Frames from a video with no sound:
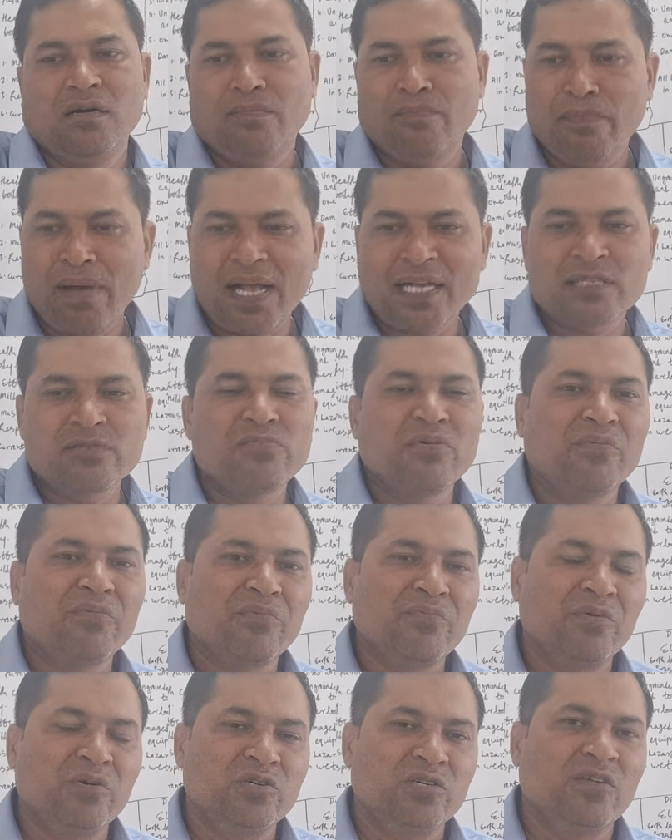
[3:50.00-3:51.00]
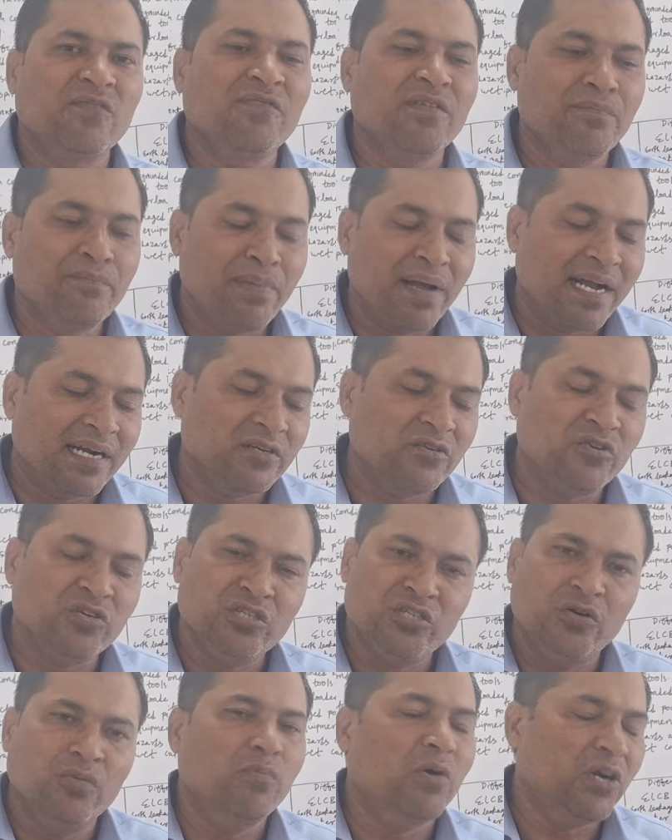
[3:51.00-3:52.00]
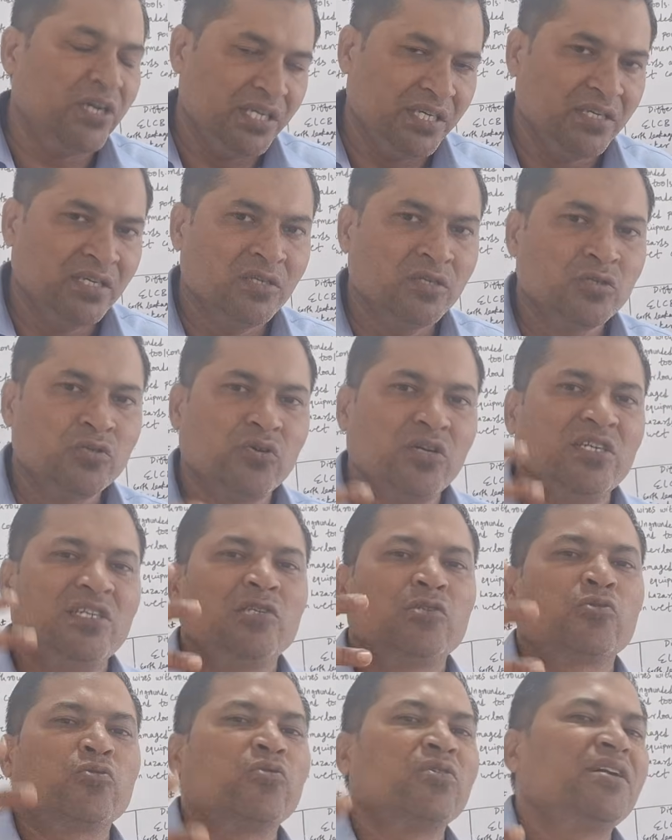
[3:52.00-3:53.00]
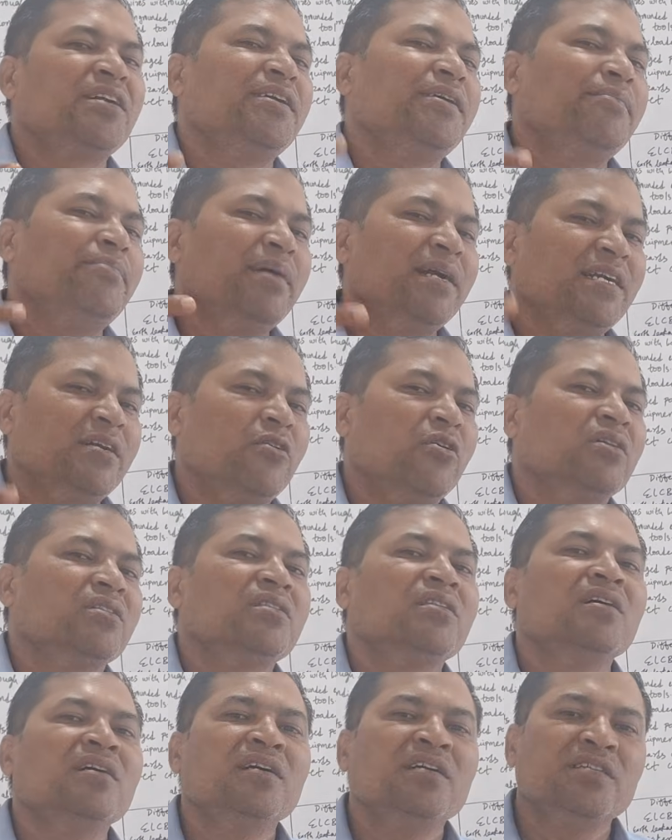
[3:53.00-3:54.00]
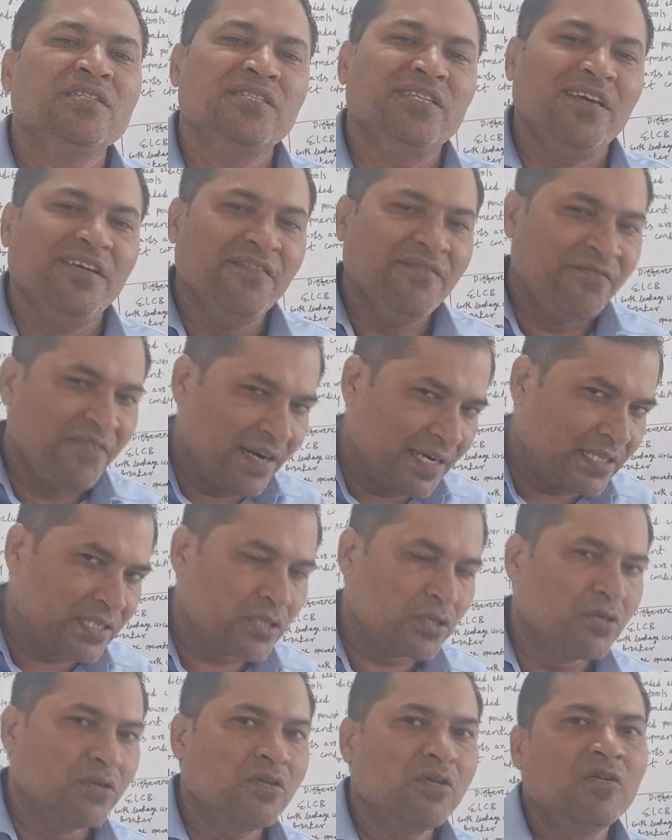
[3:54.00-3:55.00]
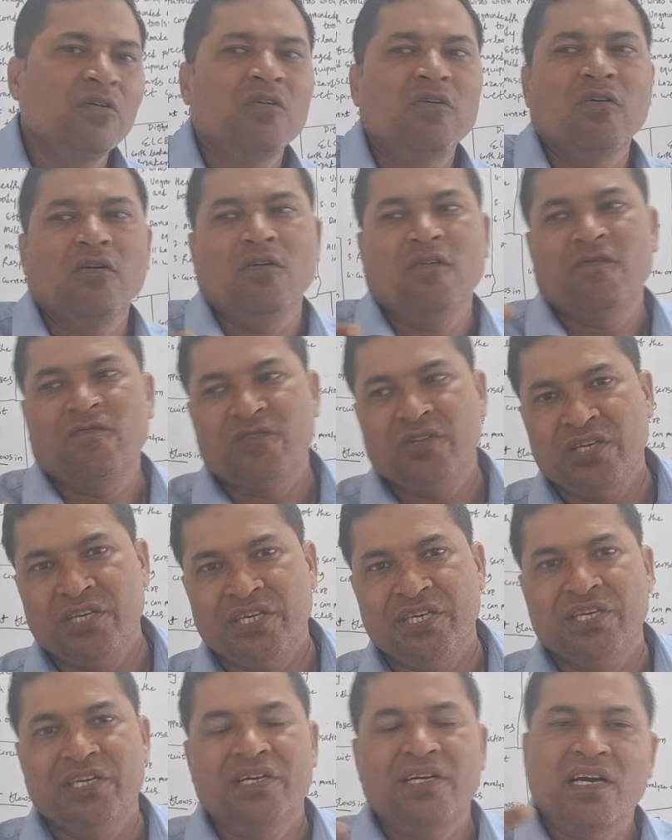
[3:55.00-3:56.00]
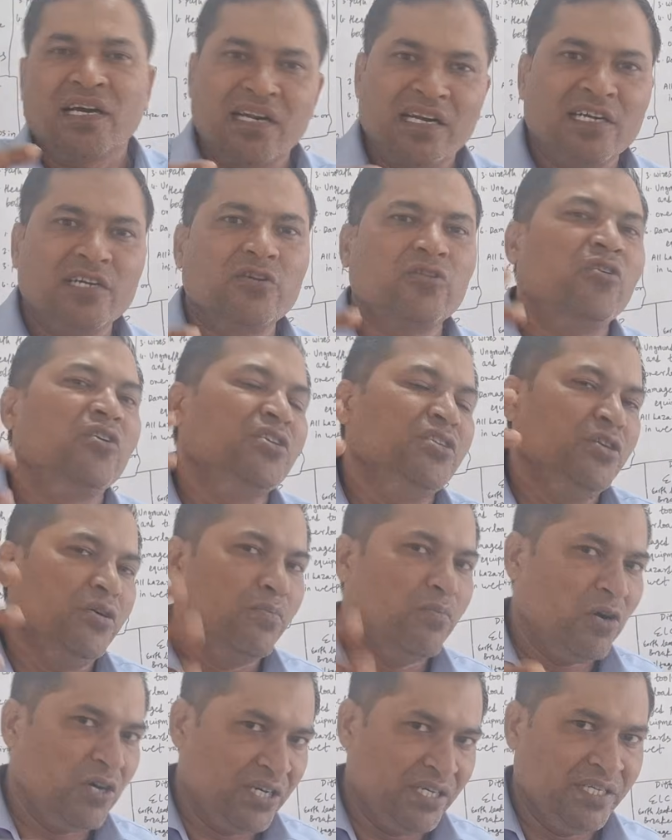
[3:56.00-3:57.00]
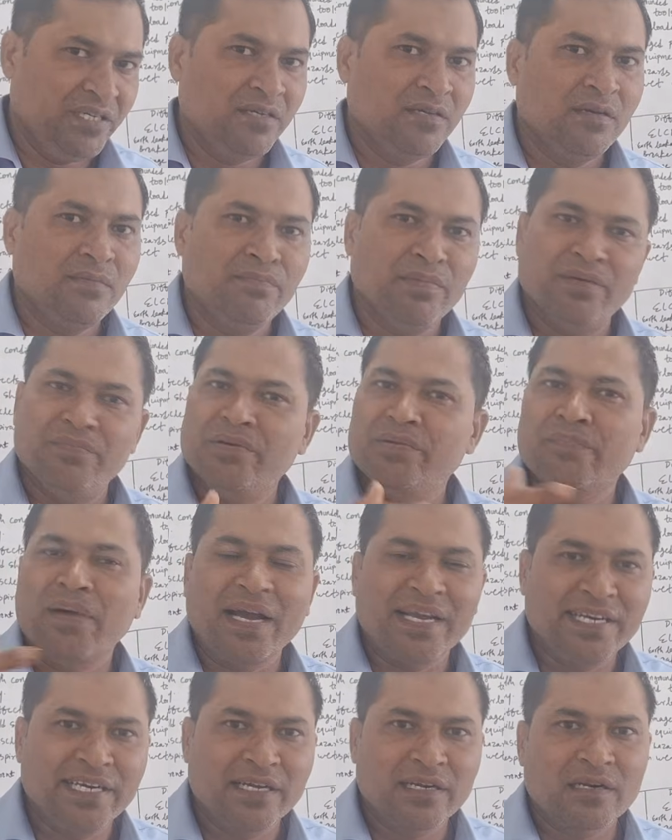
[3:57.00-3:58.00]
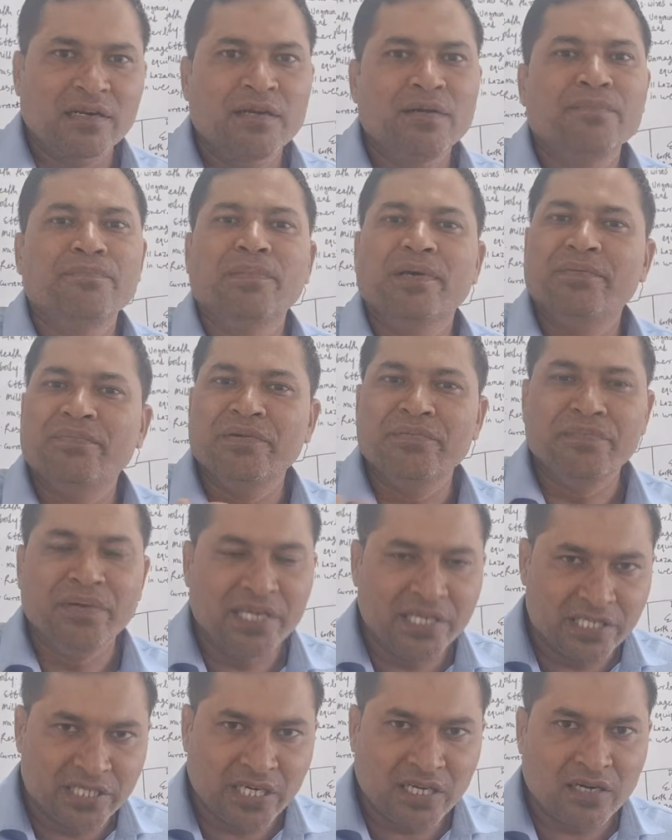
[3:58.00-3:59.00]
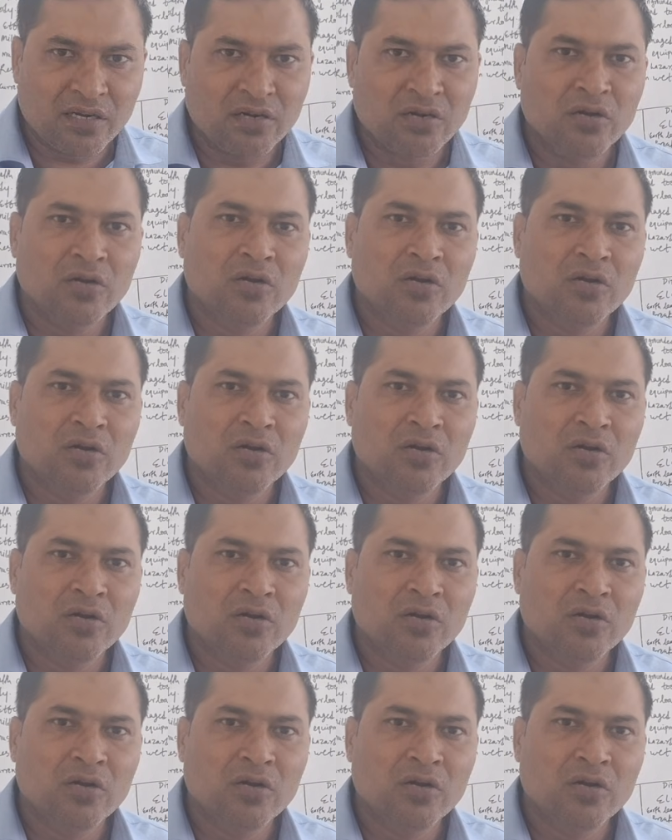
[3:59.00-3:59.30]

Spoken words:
maximum amount of impact on your body. So it is totally depend on the effects of the current on your body. Maybe minor, maybe major,